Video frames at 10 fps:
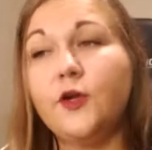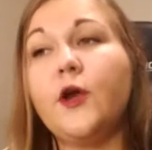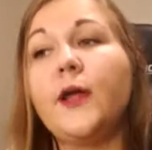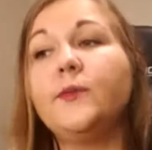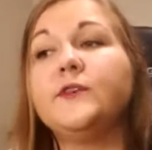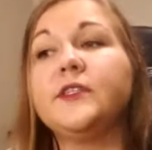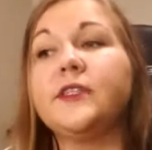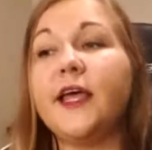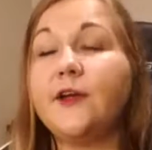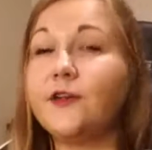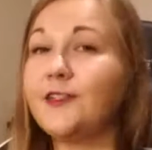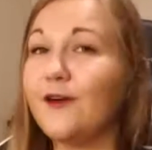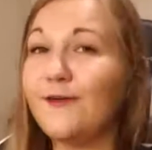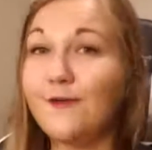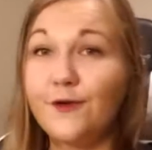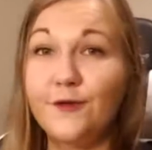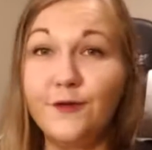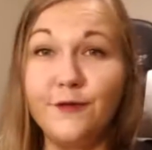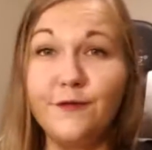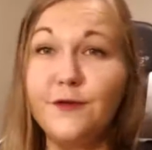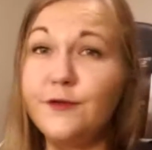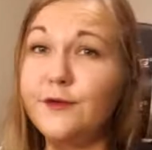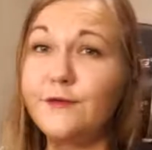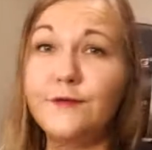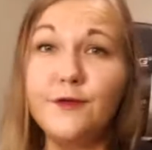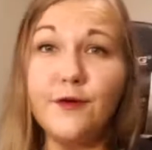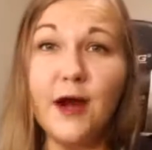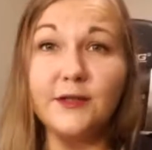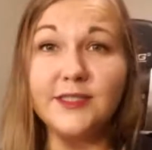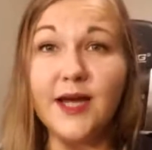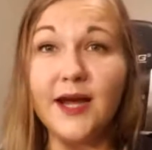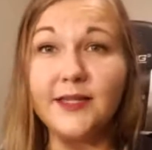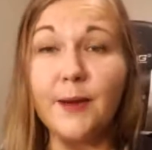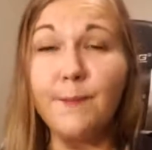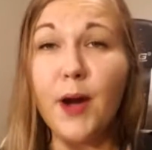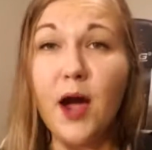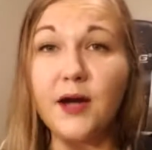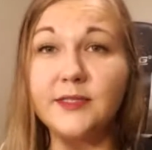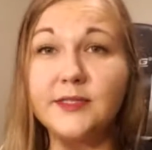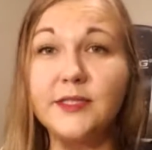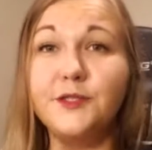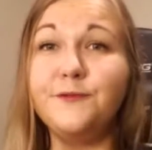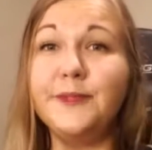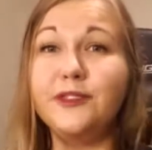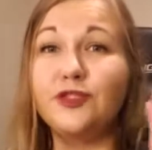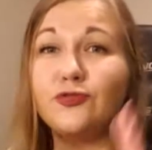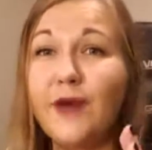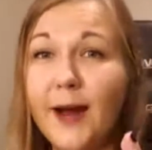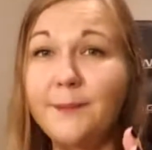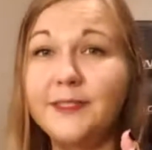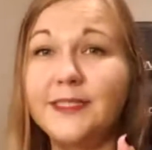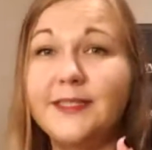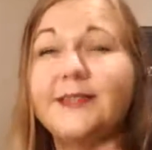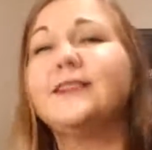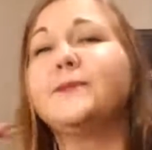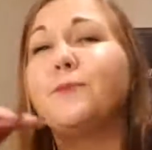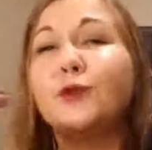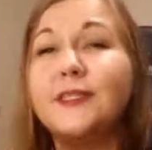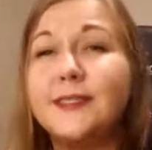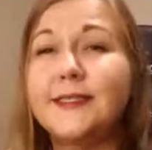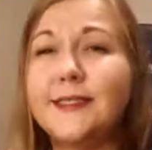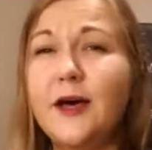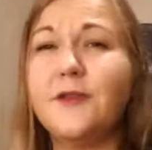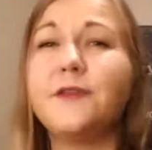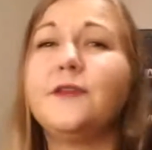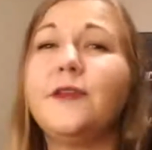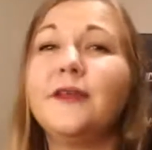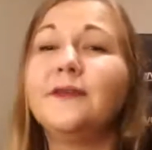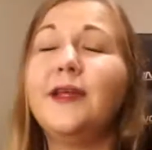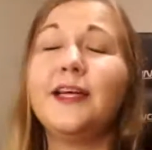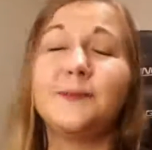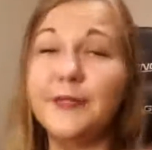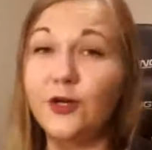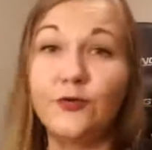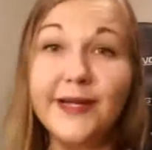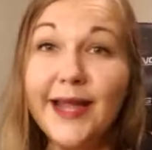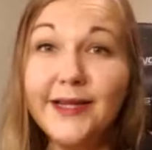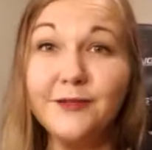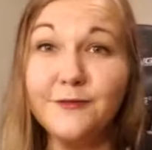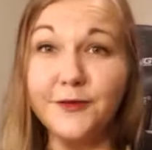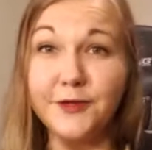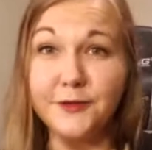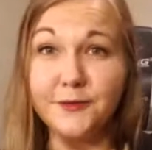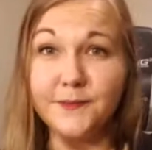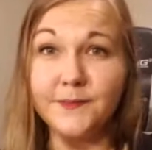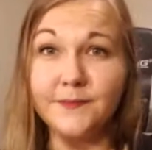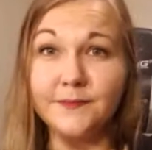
You're able to take yourself further and further and further outside that box that you've been trapped in, this prison cell that has been created for you.